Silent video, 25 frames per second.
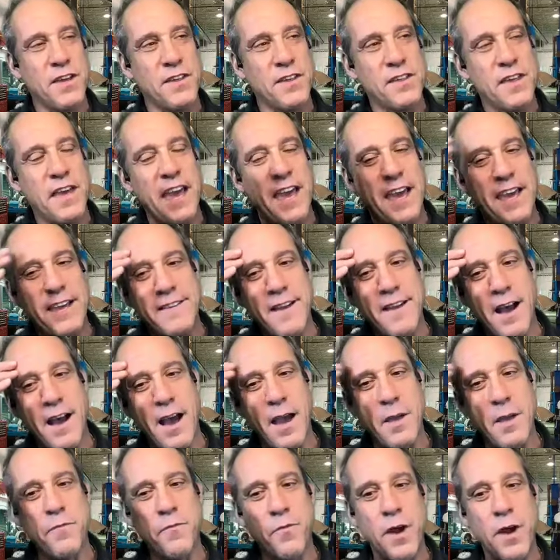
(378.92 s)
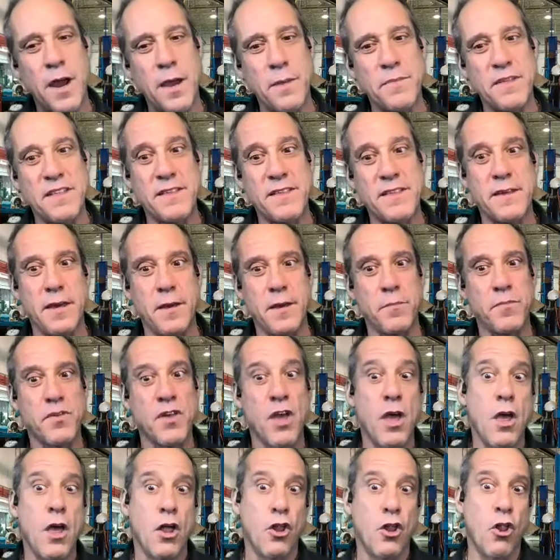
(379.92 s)
is a time frame that seems
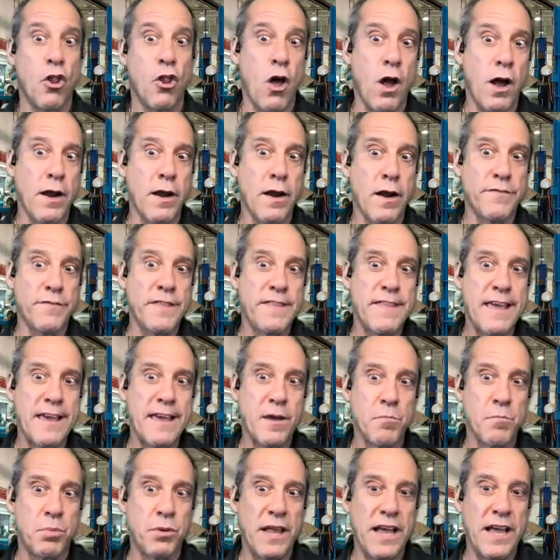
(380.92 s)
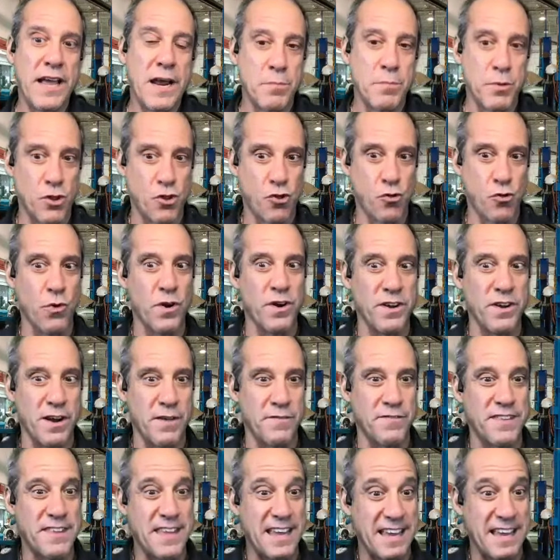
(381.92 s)
long enough that they can plan, but short
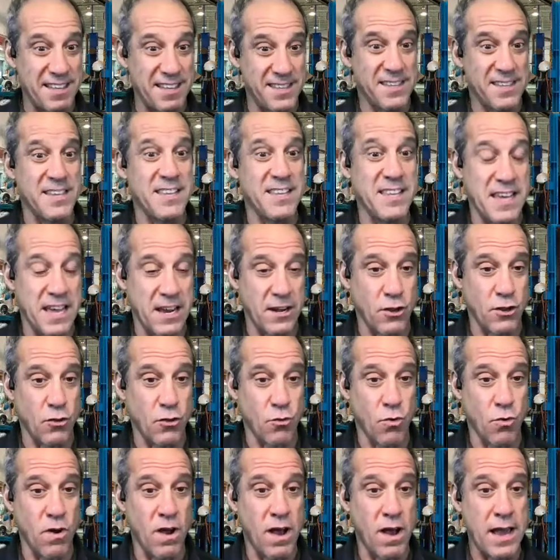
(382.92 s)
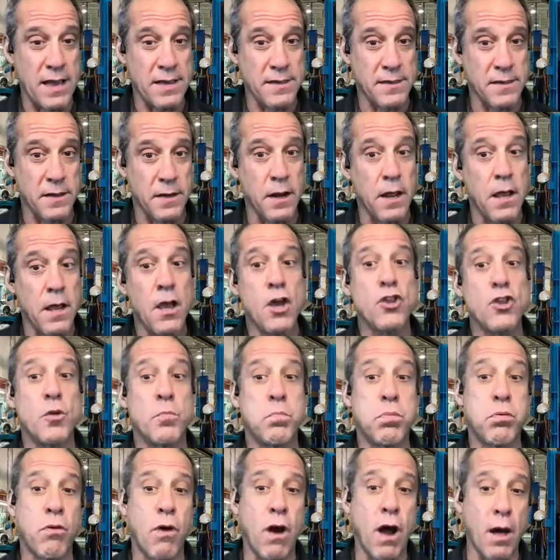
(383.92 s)
enough that they can see the end of the horizon. The
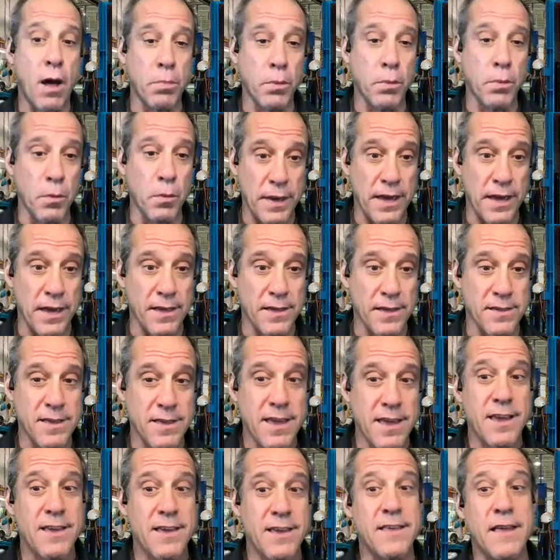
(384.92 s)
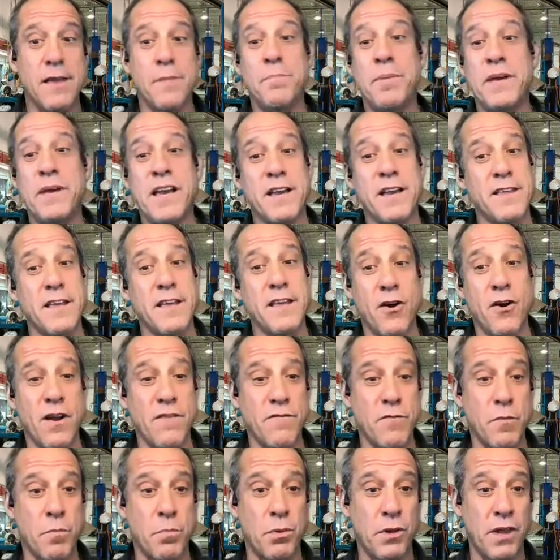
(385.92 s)
problem is that because they don't
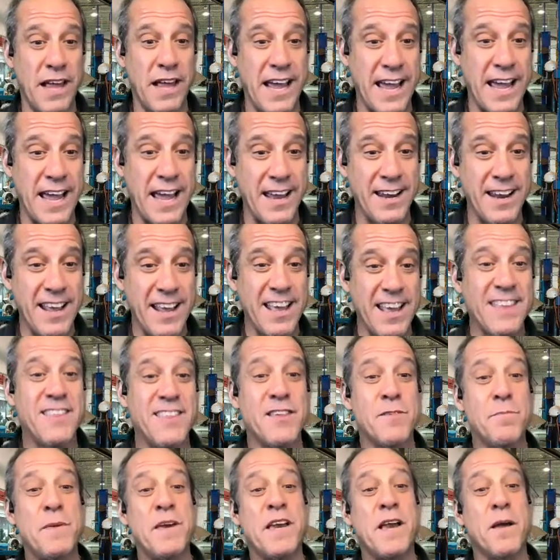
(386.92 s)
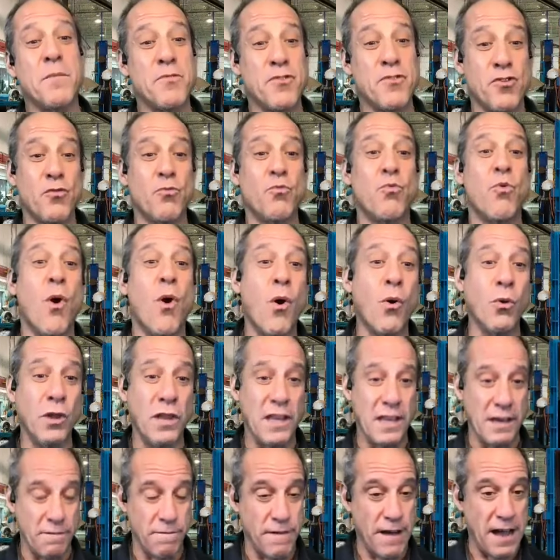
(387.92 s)
have a plan, this becomes the
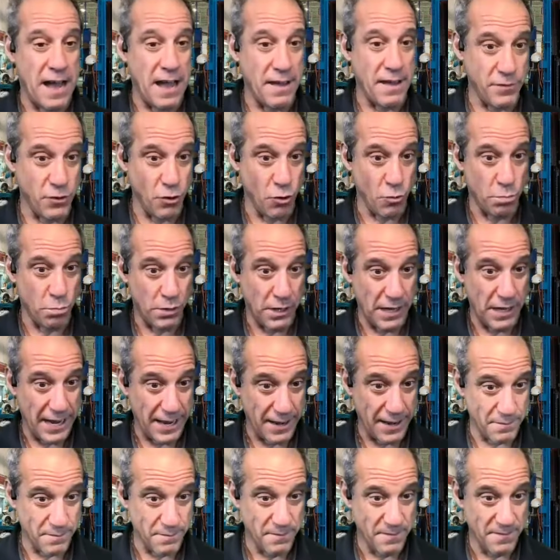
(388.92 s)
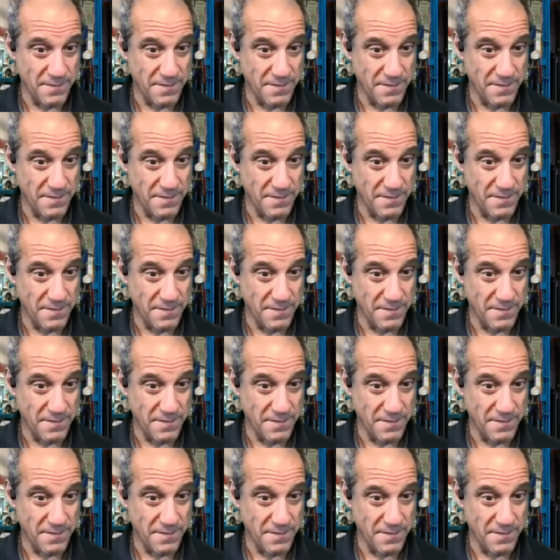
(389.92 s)
rolling 5-year plan.